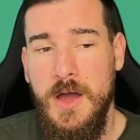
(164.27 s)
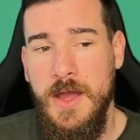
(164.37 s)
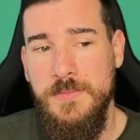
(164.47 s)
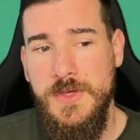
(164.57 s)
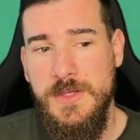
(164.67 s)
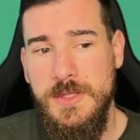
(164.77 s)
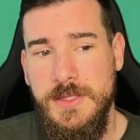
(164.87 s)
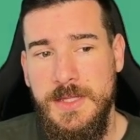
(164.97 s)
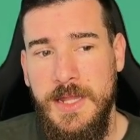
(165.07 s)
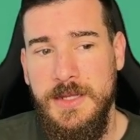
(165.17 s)
I'm just
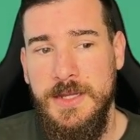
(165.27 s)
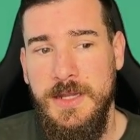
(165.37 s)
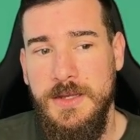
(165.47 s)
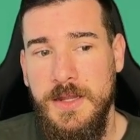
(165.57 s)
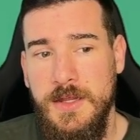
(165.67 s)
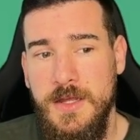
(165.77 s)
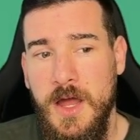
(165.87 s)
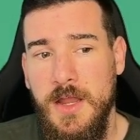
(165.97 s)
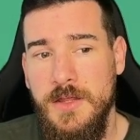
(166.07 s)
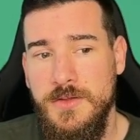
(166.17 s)
selecting color,